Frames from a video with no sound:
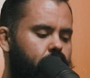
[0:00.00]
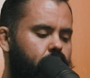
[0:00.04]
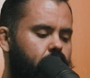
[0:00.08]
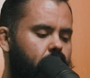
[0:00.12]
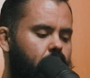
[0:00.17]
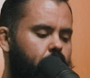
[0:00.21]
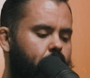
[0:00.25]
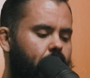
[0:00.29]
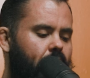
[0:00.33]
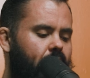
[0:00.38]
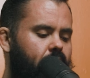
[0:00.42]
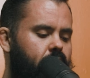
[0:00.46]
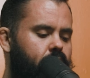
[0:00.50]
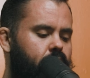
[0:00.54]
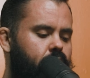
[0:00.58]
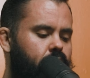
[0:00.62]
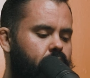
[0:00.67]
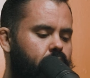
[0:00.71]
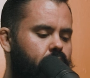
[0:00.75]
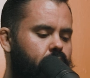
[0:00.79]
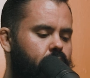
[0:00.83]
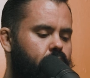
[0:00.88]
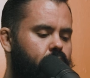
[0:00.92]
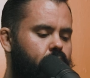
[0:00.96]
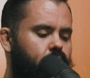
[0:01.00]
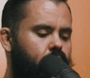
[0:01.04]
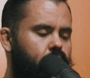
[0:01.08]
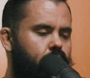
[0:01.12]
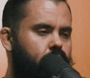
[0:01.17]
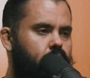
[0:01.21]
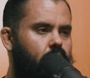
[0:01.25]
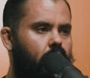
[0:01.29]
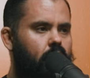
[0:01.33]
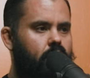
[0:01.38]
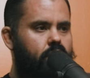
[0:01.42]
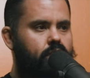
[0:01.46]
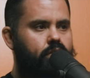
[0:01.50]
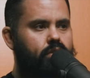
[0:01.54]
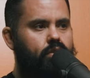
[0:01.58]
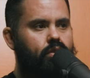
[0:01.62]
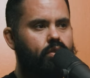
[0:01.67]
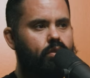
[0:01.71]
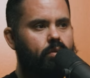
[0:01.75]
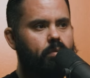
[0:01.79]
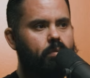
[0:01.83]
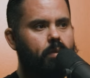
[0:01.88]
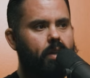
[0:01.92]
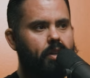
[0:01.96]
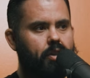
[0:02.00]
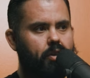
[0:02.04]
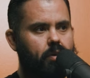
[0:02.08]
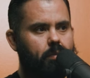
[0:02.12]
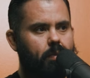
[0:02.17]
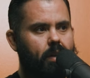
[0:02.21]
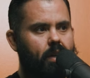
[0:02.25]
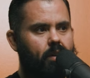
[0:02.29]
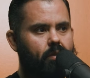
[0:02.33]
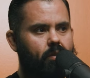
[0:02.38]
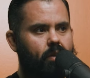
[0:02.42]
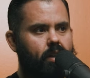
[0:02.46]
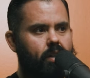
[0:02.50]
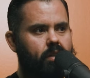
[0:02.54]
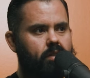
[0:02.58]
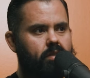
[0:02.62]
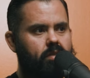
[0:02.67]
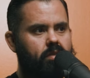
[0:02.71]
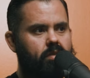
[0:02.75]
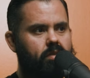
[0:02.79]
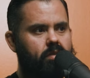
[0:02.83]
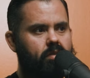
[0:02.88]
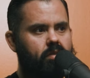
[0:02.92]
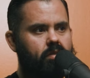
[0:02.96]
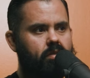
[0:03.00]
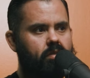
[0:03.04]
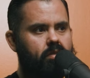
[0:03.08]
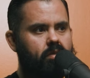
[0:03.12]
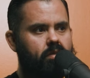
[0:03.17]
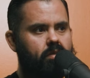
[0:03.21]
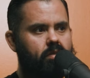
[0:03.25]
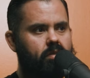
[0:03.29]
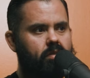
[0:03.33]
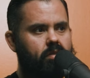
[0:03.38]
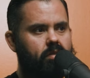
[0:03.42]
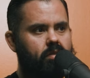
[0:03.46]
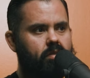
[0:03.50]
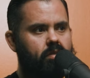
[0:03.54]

a pastor who talks too much about race? Mm.